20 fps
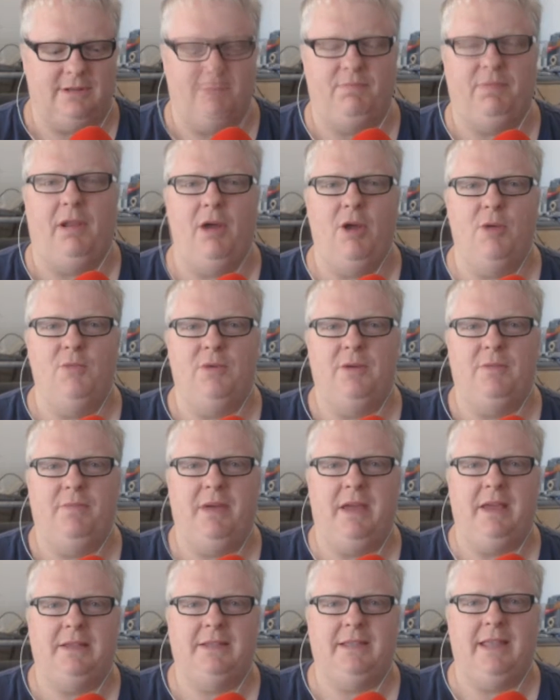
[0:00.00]
diploma in
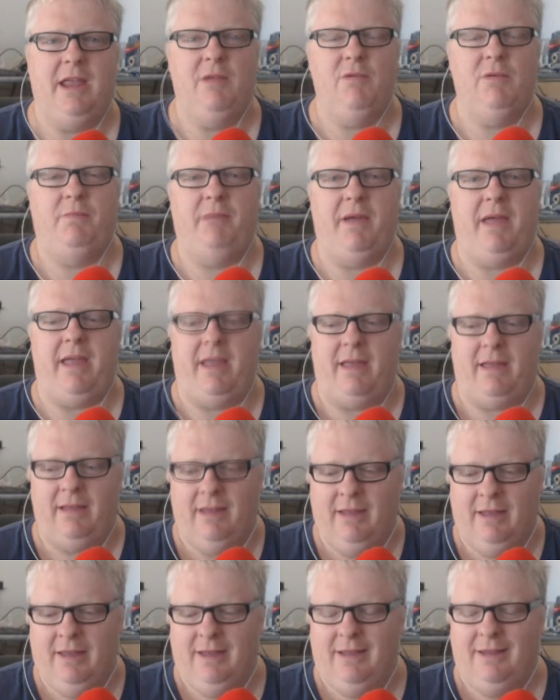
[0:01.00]
PC repair,
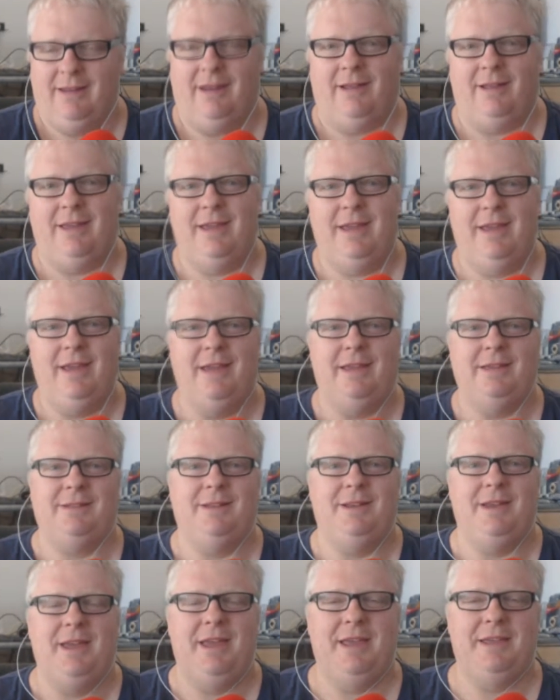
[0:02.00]
you know, years
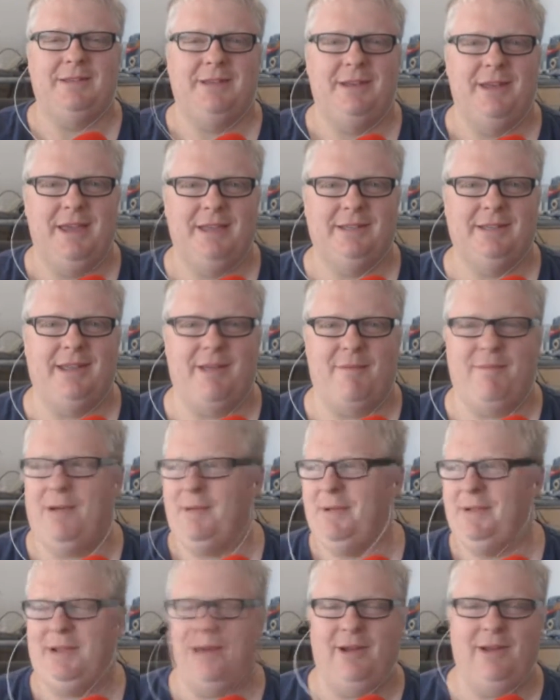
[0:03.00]
and years and years ago,
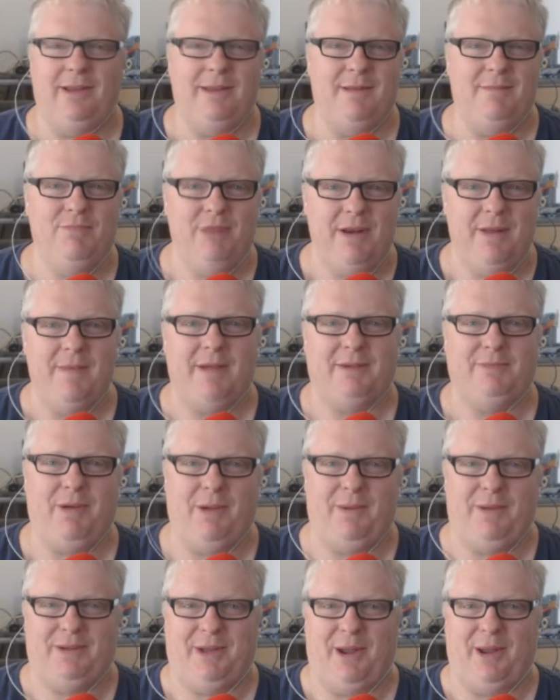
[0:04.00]
probably totally
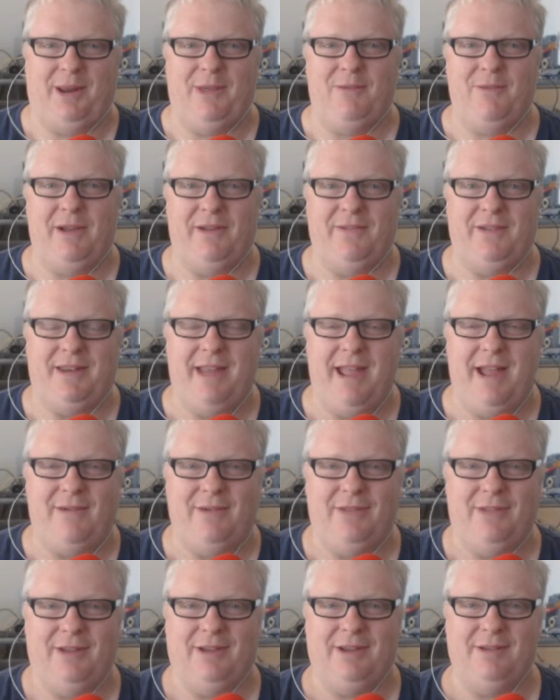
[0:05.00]
irrelevant now
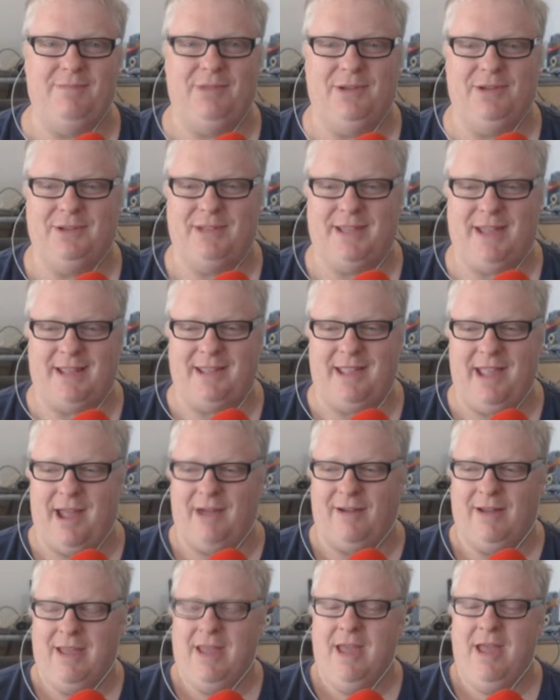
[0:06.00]
with the computers out
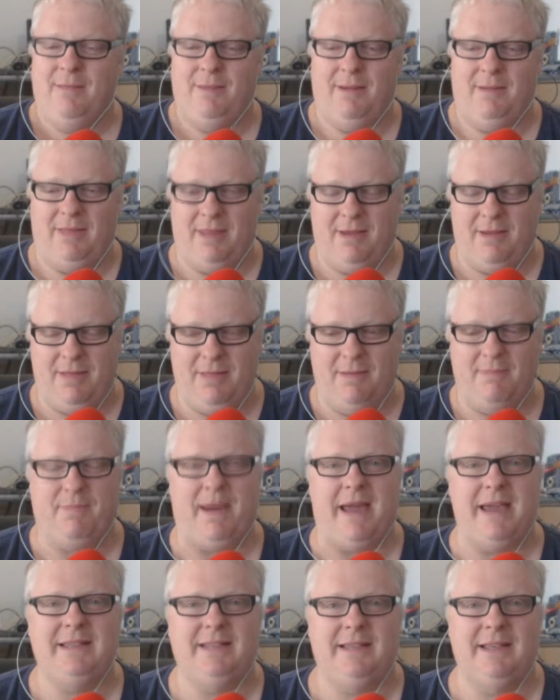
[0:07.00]
now, but the
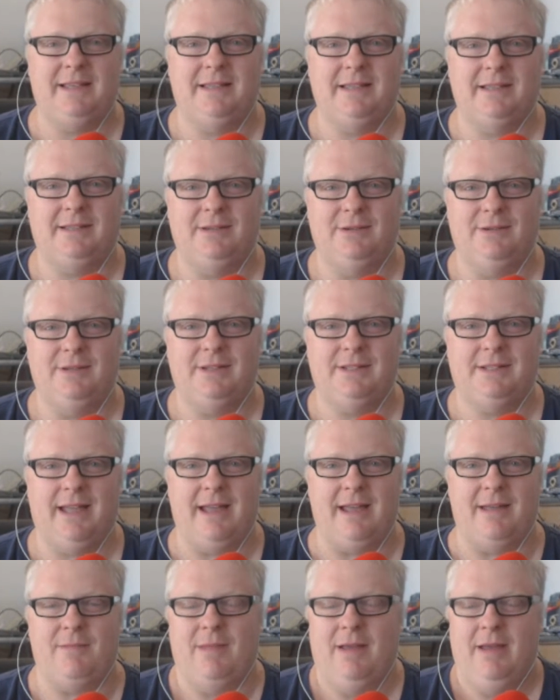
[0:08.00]
basics are still the
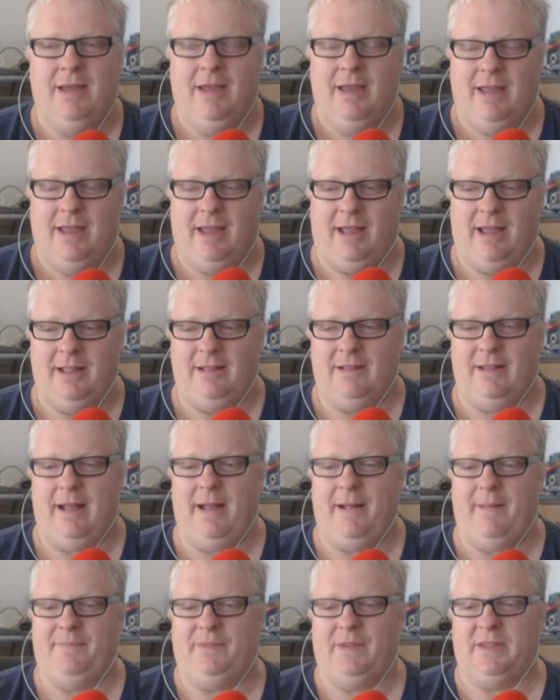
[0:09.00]
same. And
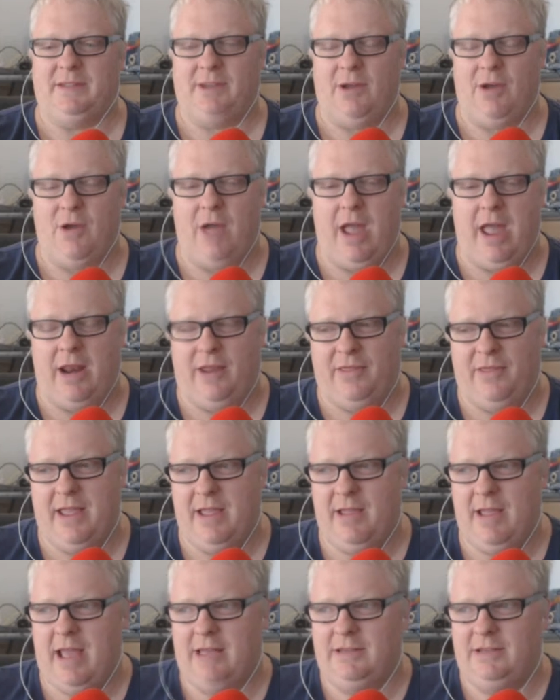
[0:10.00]
and I
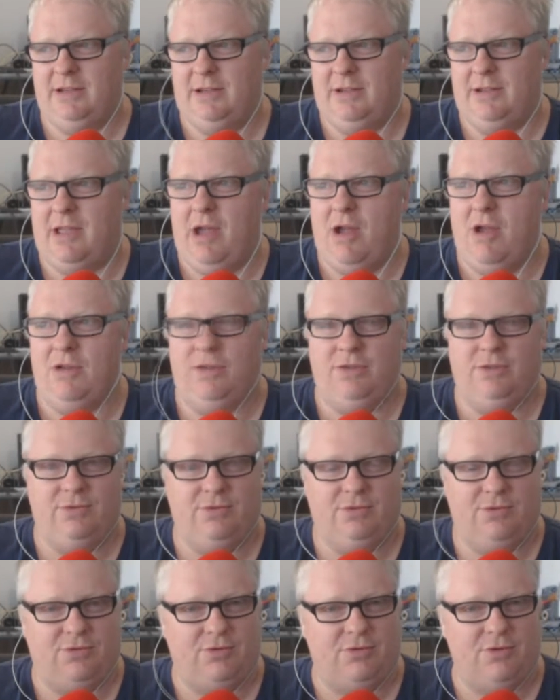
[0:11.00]
think as you go
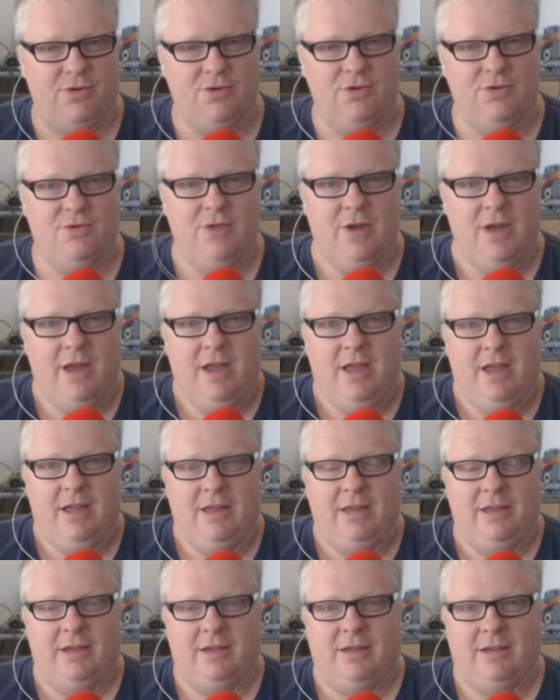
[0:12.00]
through
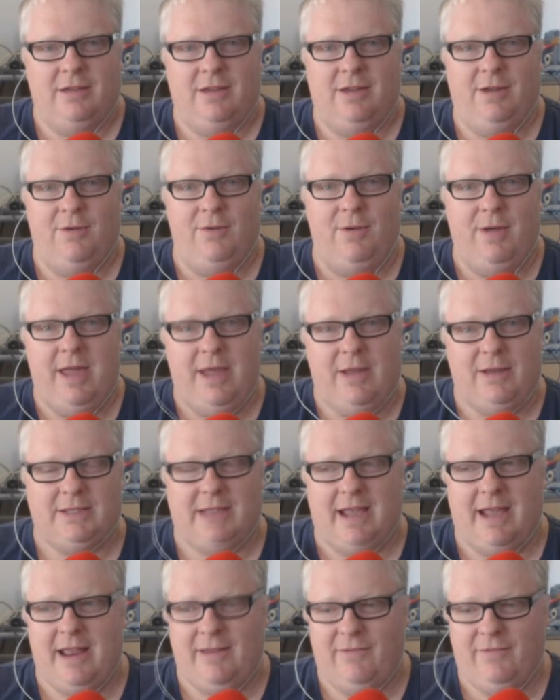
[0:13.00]
your career,
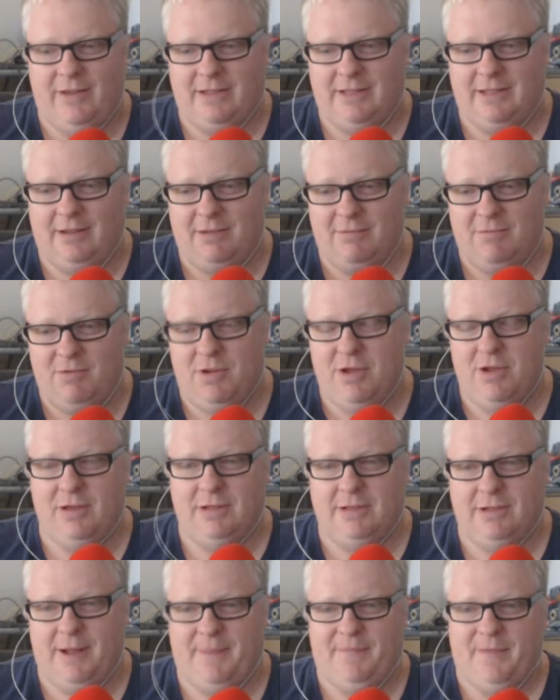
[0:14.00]
say in fixing
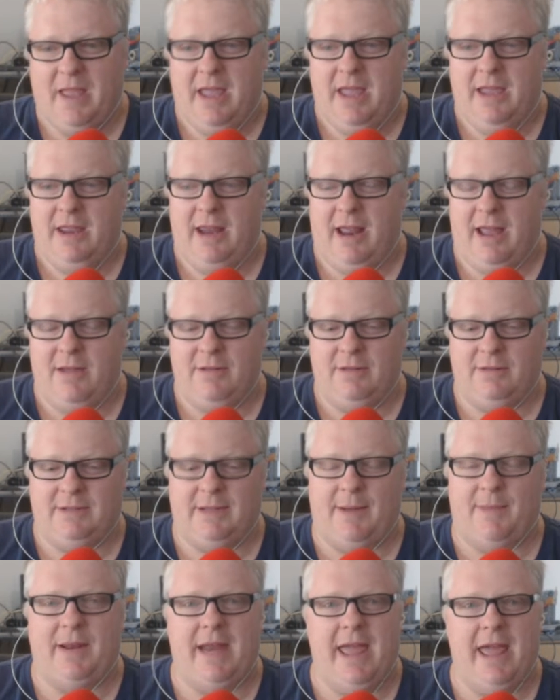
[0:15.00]
computers, like, you know,
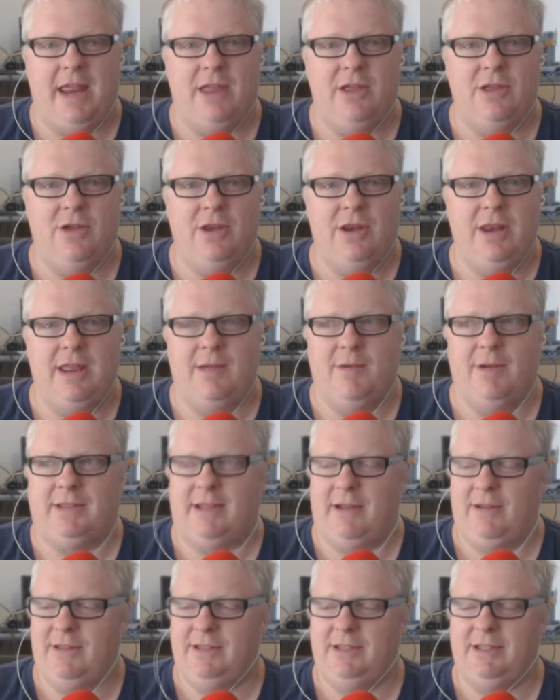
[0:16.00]
someone out of uni, you might
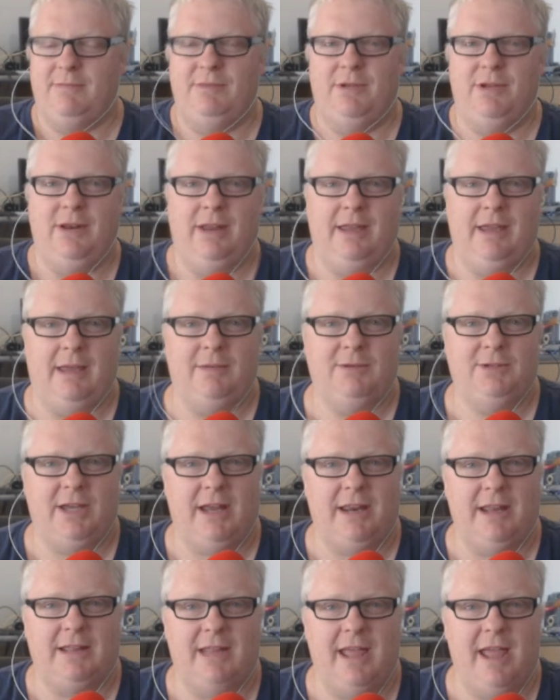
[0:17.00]
say, oh, this computer keeps
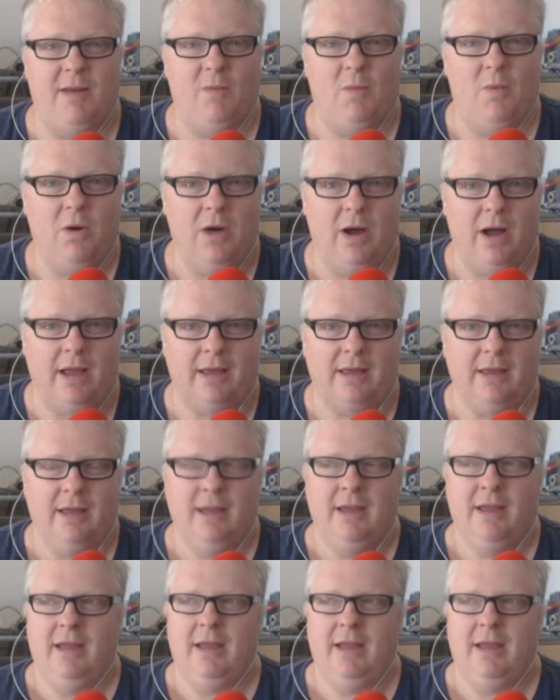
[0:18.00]
shutting down, why?